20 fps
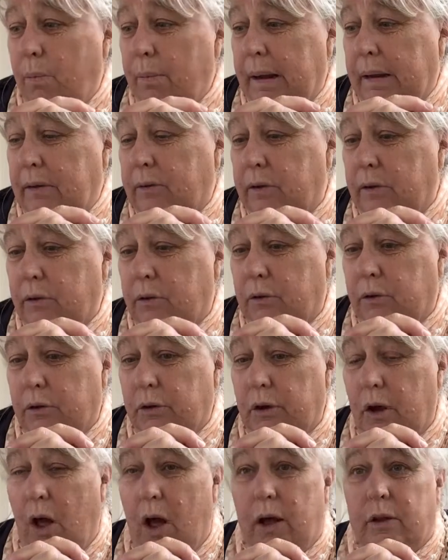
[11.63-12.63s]
My
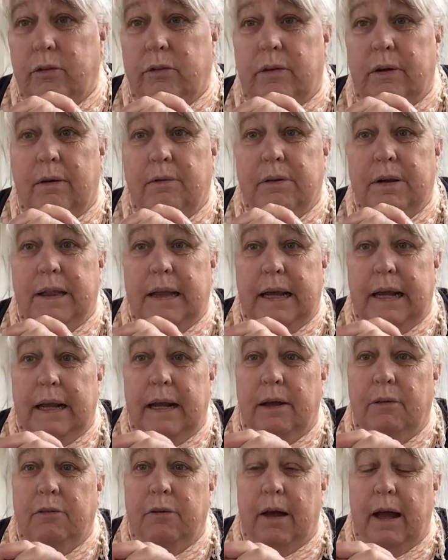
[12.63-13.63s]
sister lost everything in
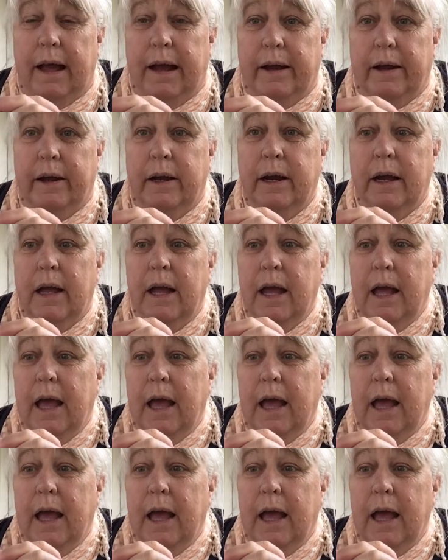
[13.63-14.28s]
a fire.